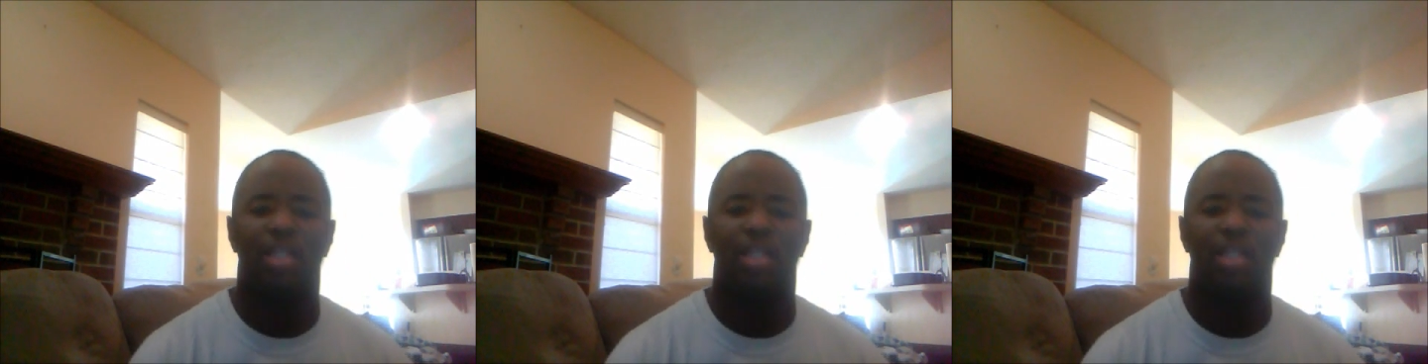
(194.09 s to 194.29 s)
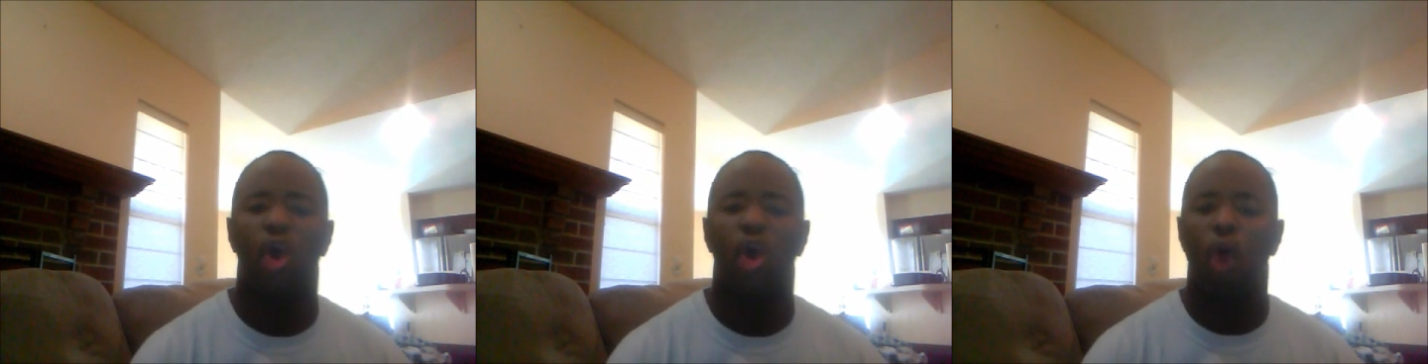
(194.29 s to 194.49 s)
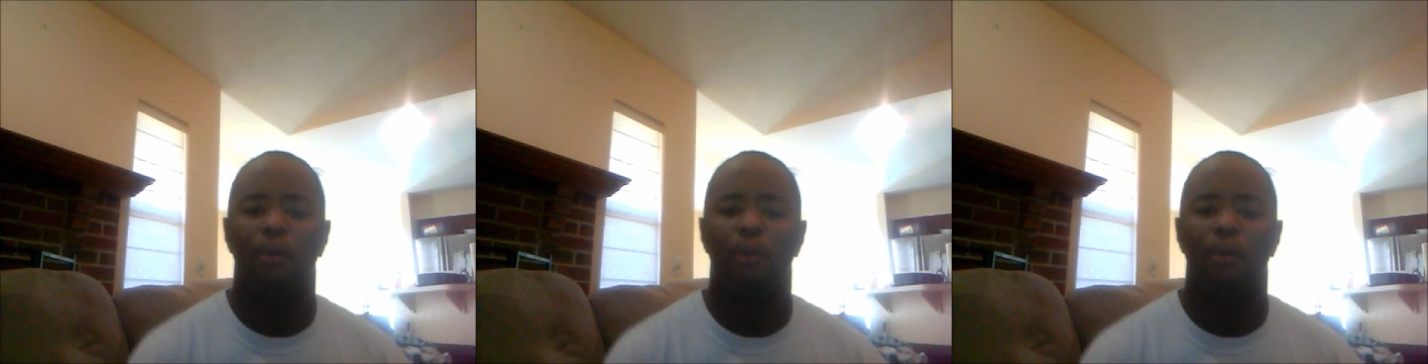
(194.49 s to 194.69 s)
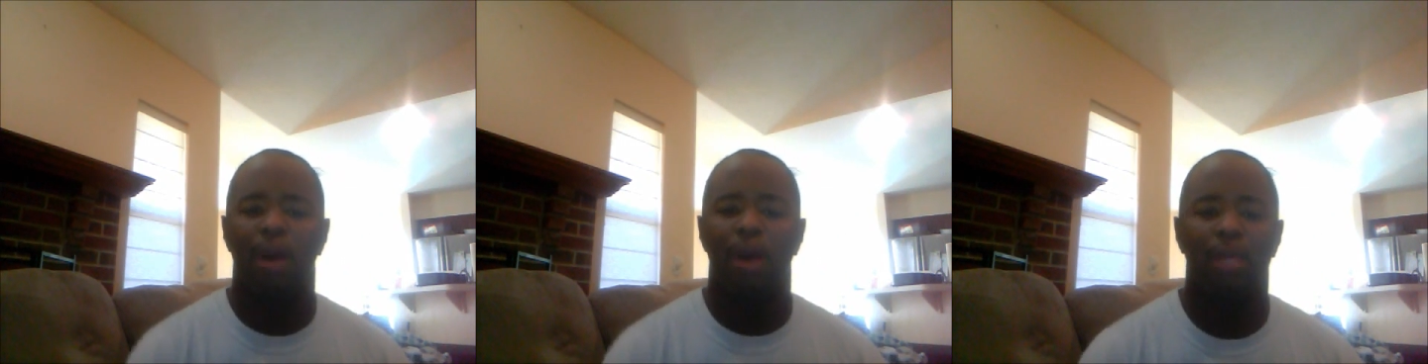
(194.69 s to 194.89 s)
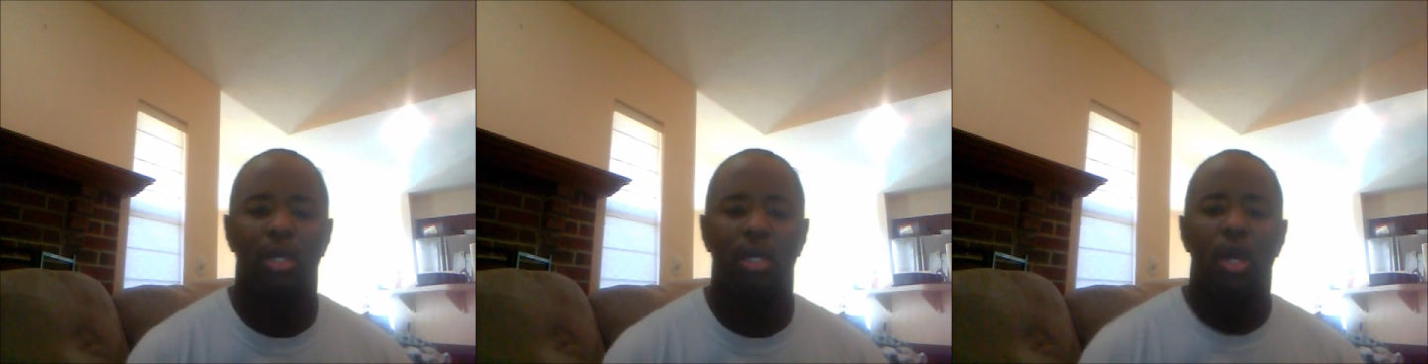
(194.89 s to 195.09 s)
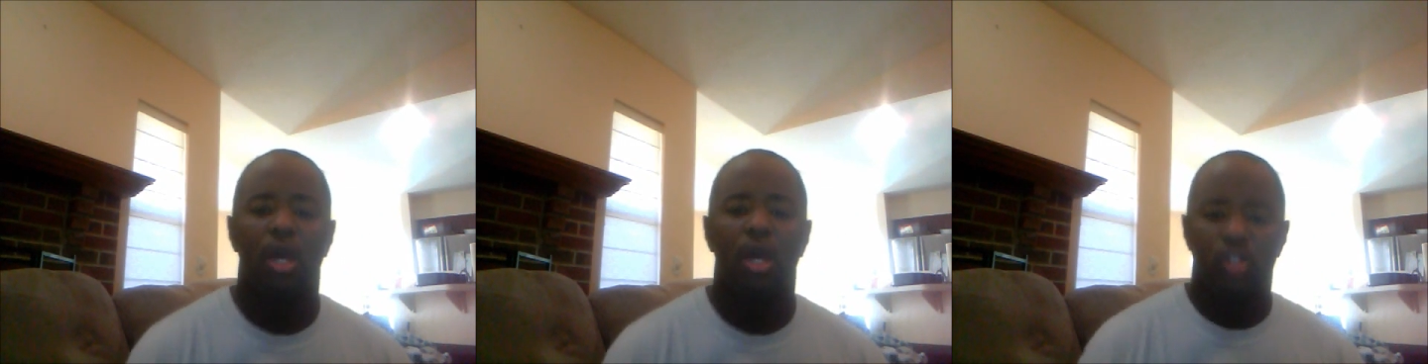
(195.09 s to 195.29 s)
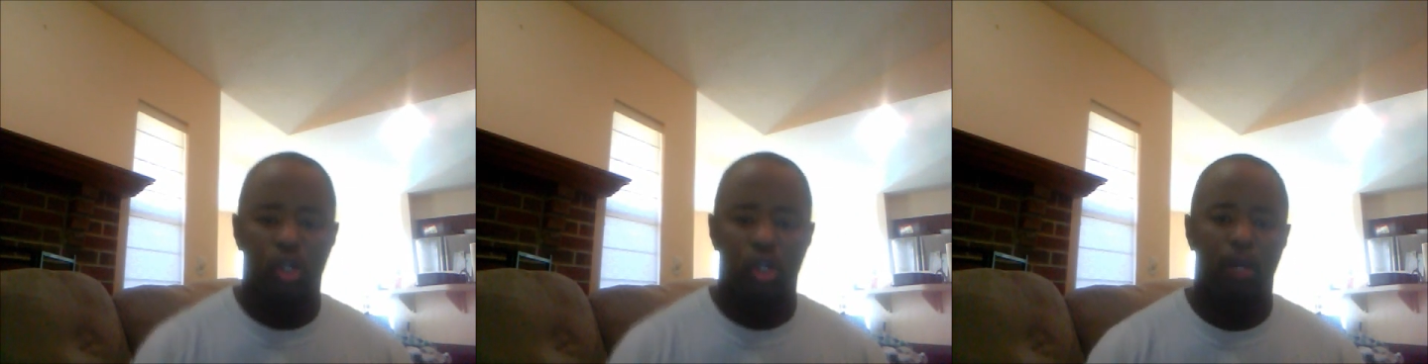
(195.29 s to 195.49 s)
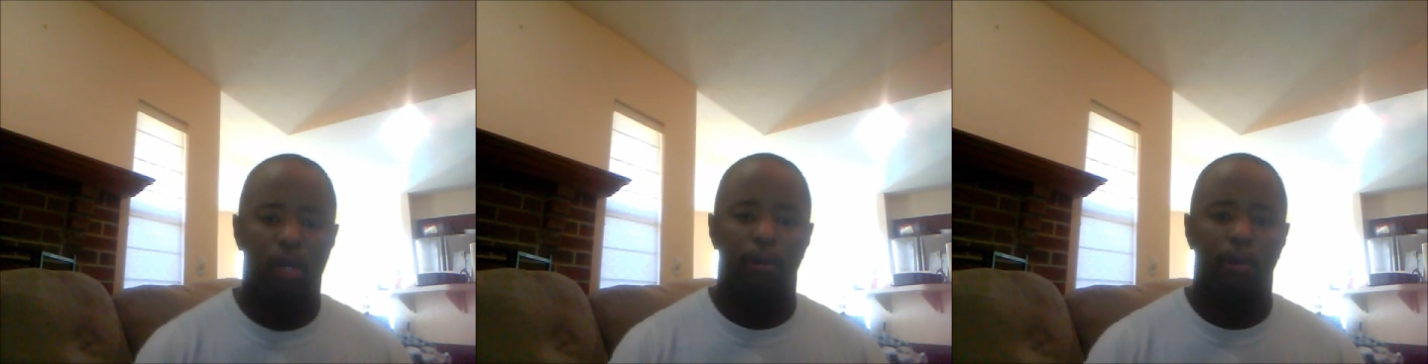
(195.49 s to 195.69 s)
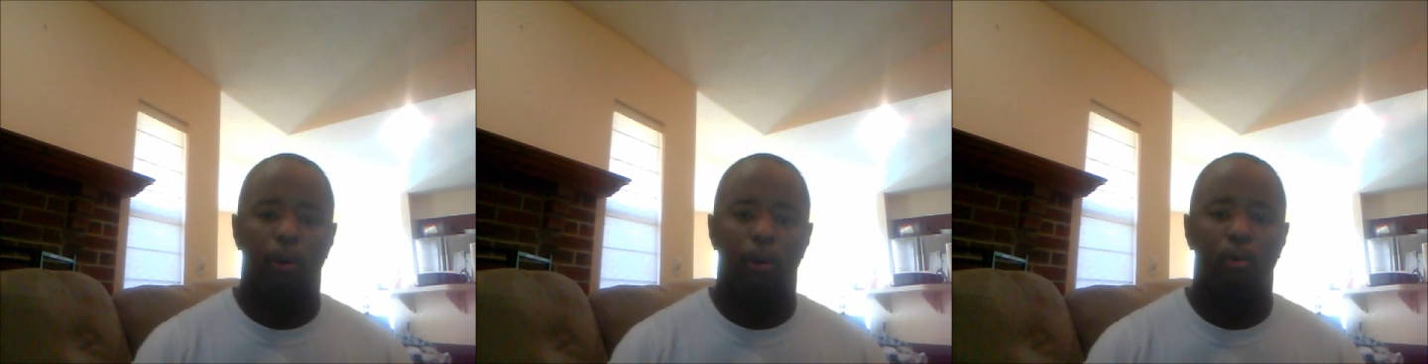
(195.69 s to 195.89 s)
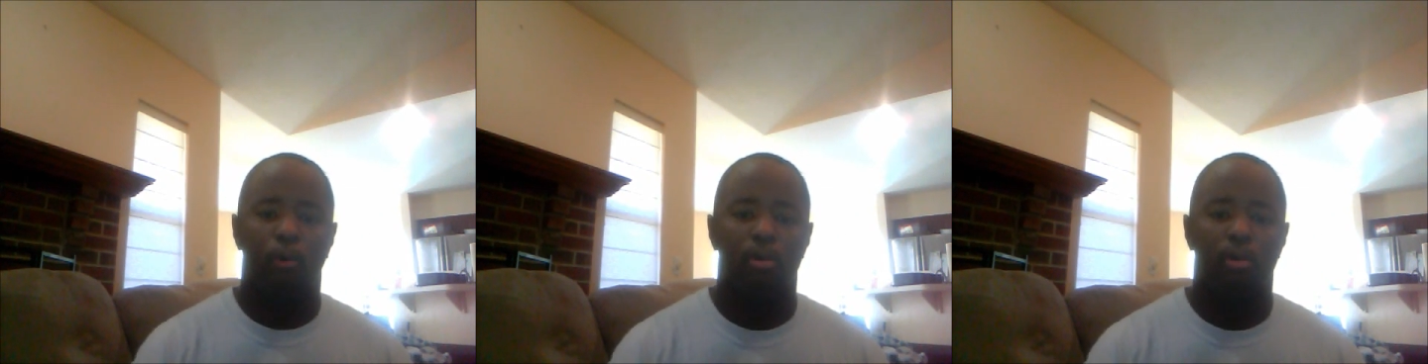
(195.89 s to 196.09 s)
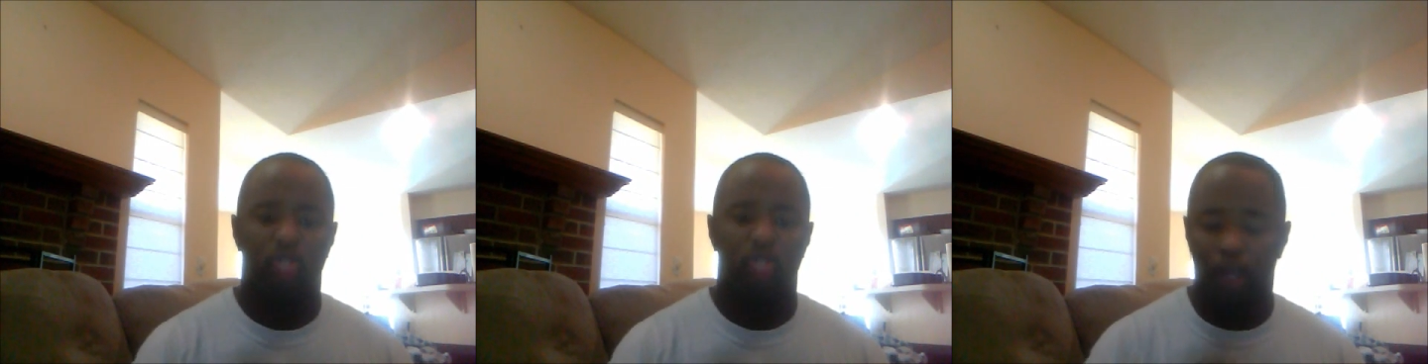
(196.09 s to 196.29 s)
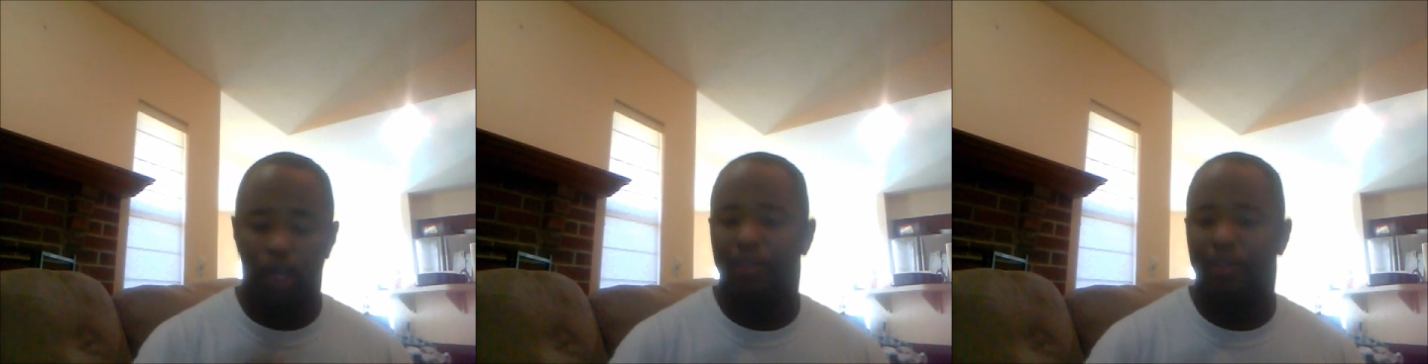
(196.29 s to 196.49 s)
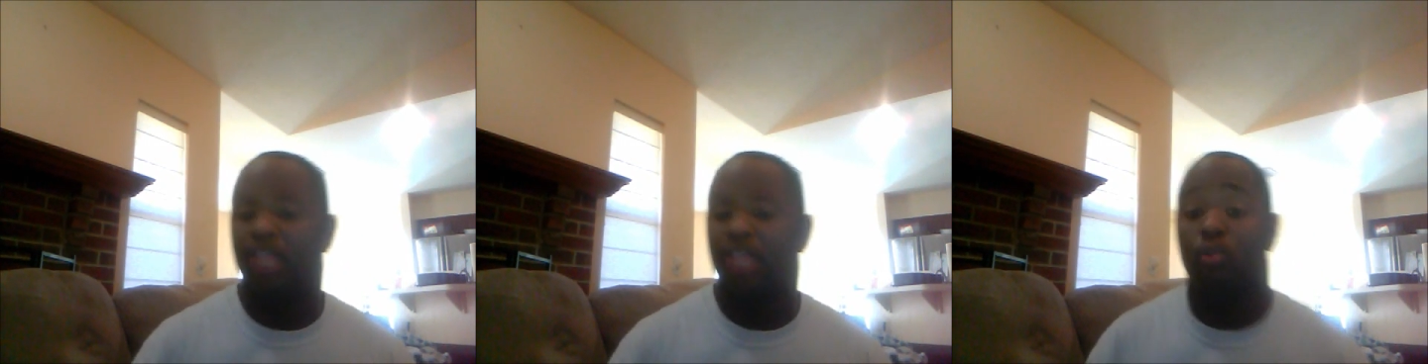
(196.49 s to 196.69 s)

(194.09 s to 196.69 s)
the Old Republic took took place